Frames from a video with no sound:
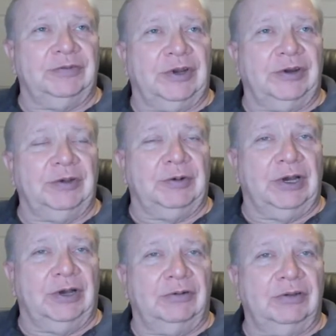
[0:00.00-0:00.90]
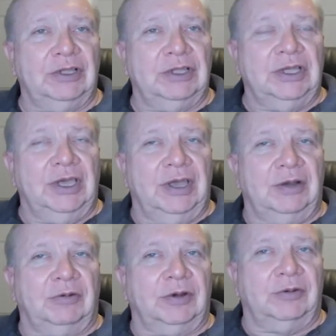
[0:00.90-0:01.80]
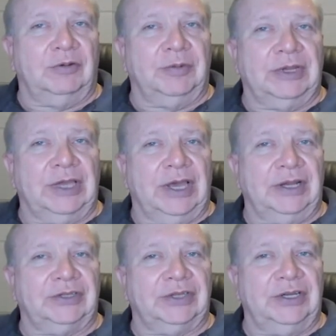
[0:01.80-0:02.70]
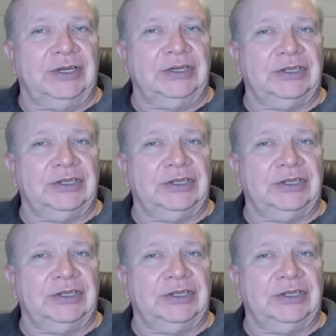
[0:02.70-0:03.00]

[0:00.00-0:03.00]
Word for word: very well and a one woman got excited.